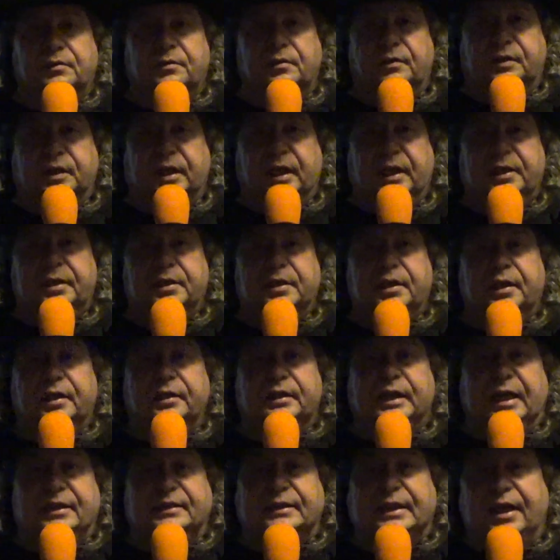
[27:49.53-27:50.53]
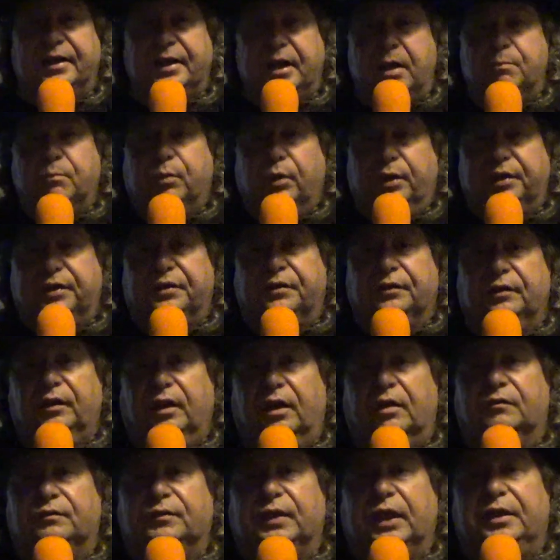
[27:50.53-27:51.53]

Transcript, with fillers: Okay? That's how they break your love.